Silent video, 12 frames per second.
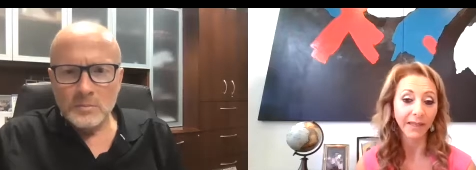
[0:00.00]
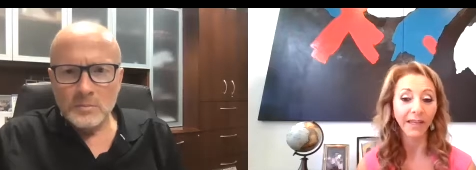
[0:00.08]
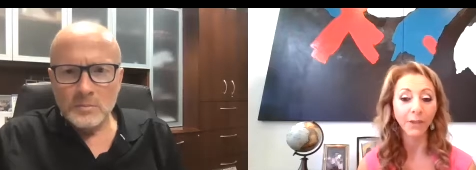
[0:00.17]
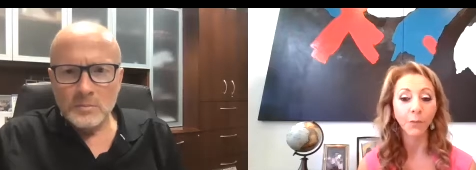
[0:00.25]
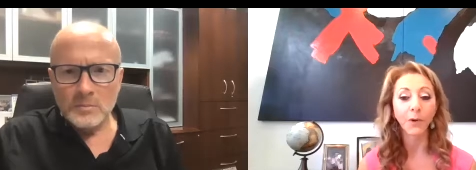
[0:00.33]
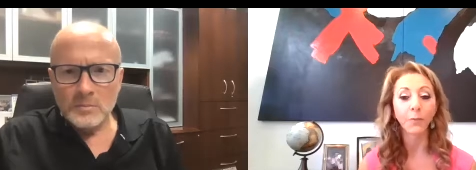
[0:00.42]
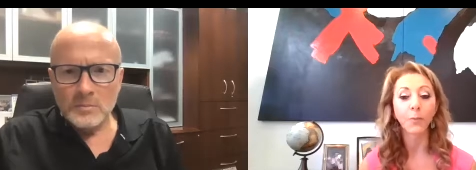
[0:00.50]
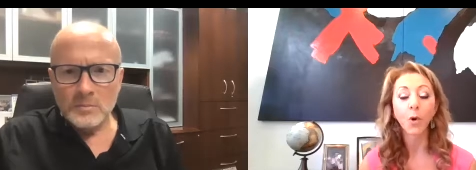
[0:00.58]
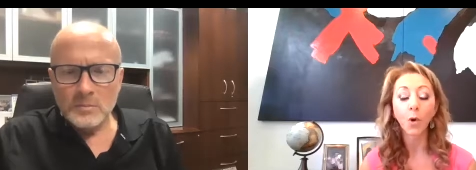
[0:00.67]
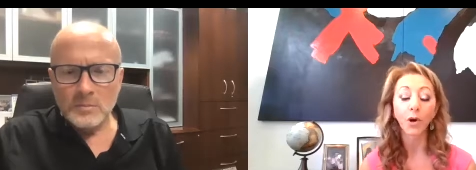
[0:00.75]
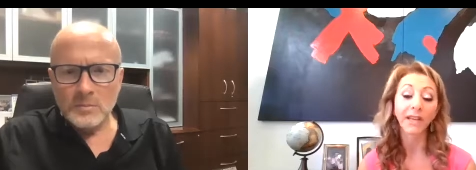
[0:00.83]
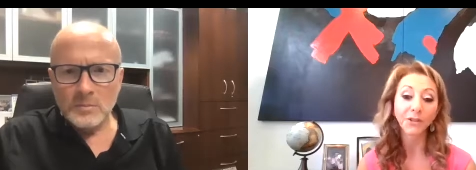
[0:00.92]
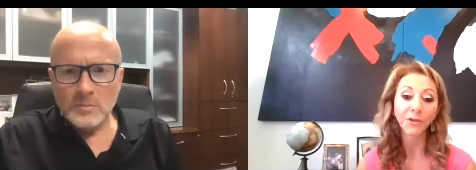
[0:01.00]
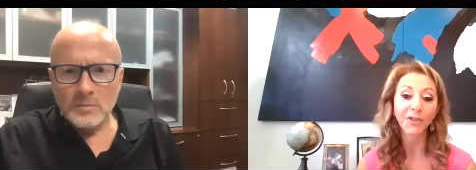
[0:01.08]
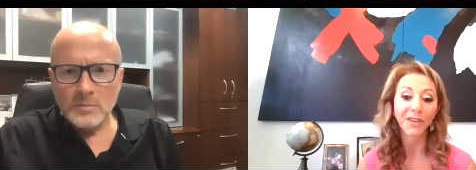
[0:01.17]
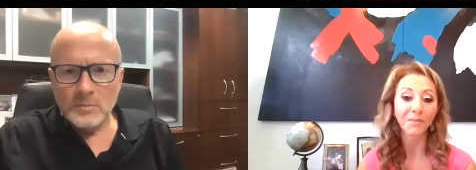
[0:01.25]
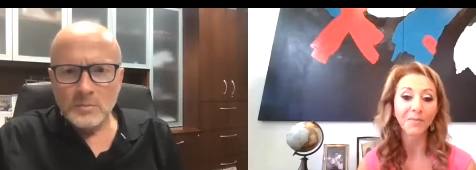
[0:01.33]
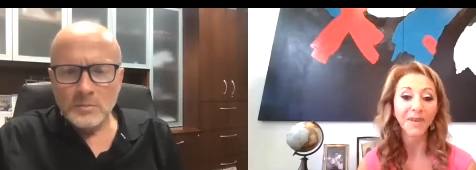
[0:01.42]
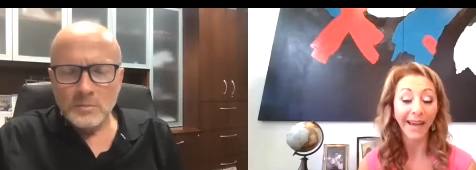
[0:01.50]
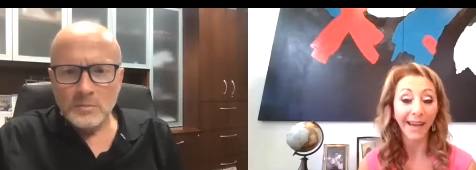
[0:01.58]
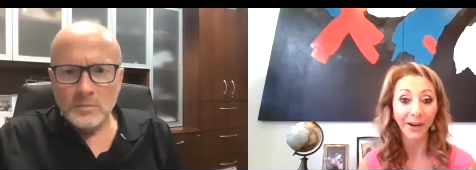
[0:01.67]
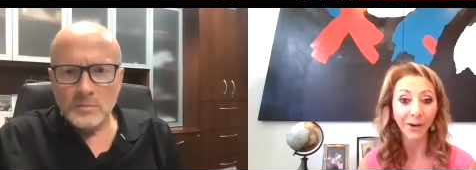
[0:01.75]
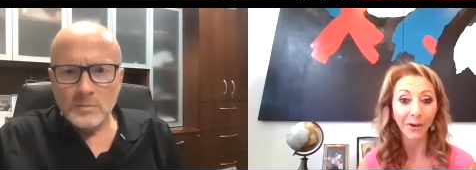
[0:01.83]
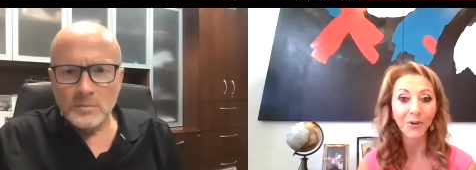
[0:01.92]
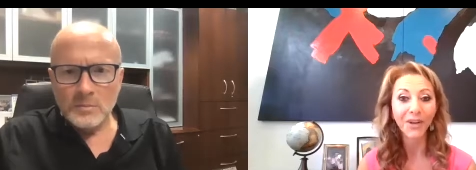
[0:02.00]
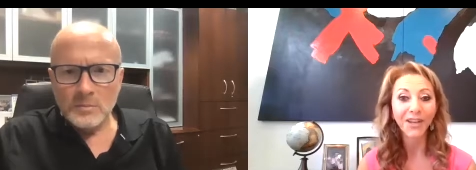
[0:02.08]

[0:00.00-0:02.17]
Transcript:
Speaker 1: And we pour into them now